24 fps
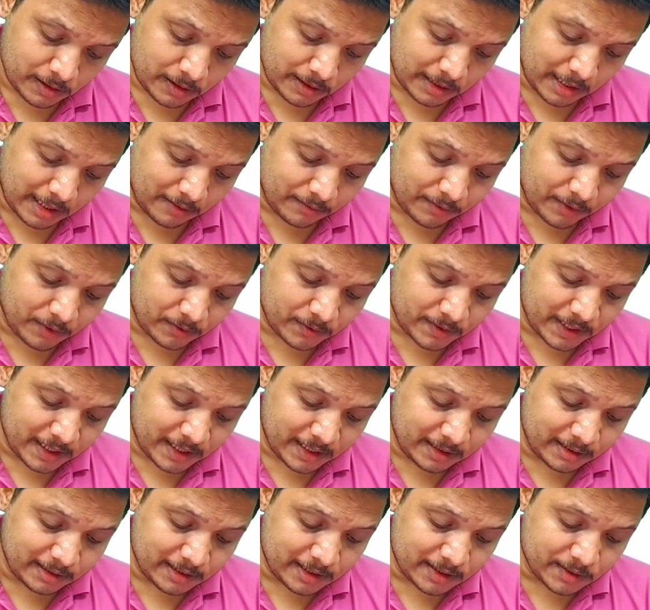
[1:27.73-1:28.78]
now you
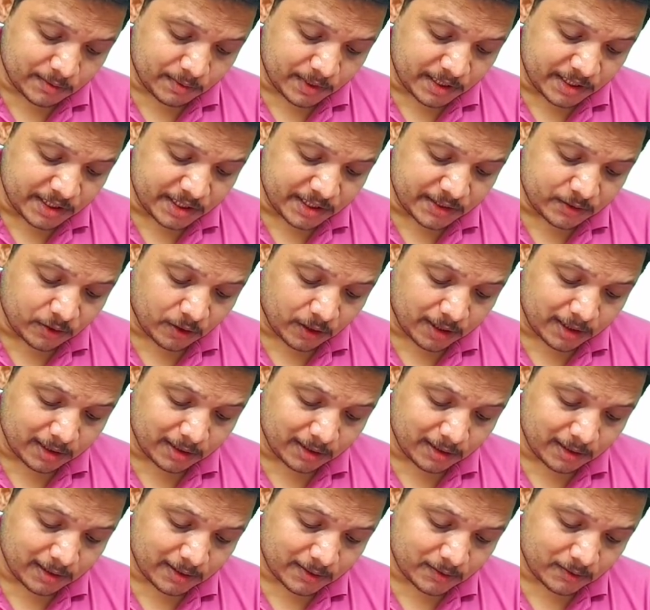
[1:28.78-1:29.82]
see this switch is
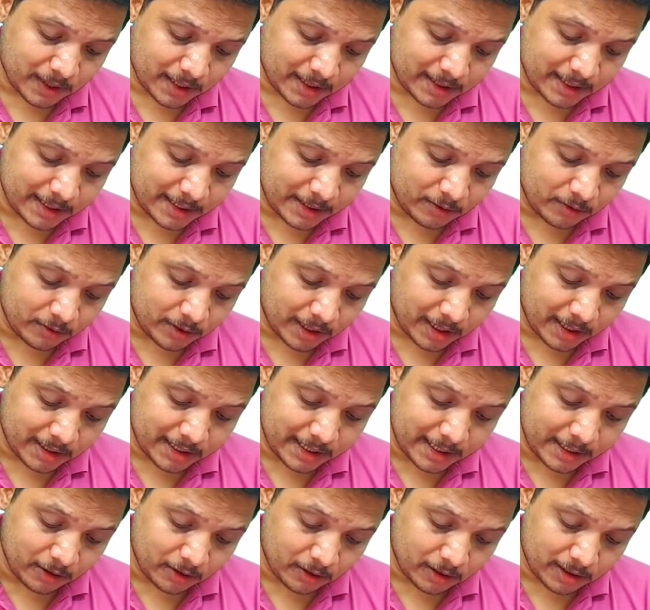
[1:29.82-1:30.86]
on. So I need to turn
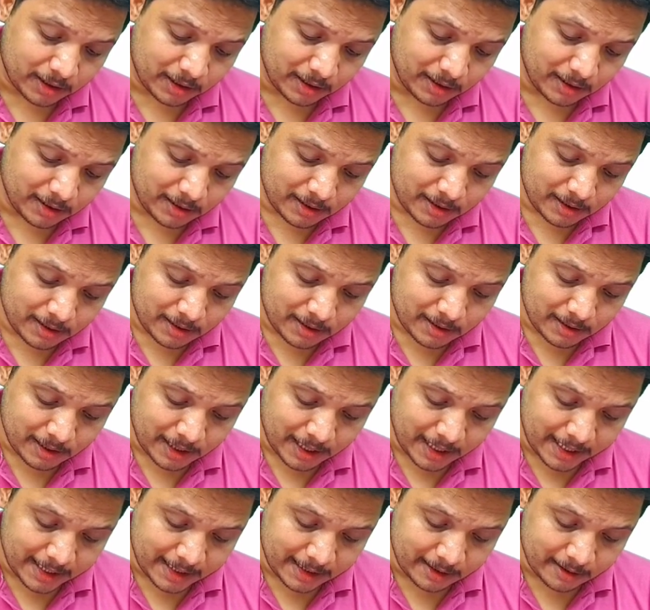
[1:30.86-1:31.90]
it on.
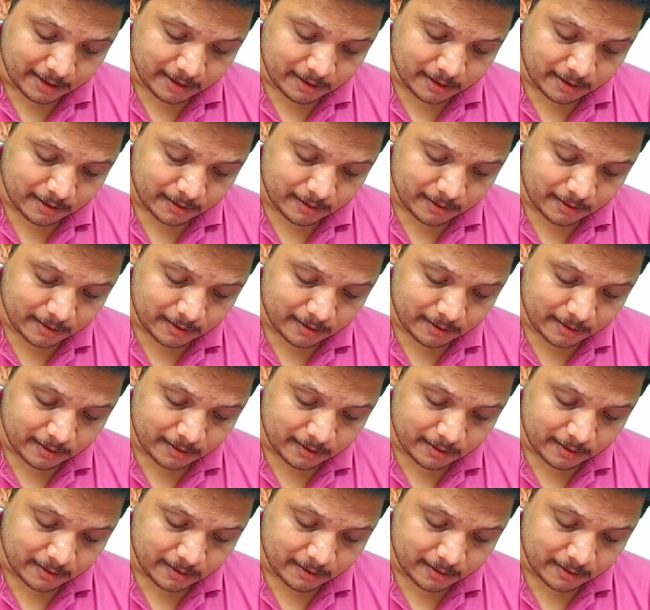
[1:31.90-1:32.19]
Right.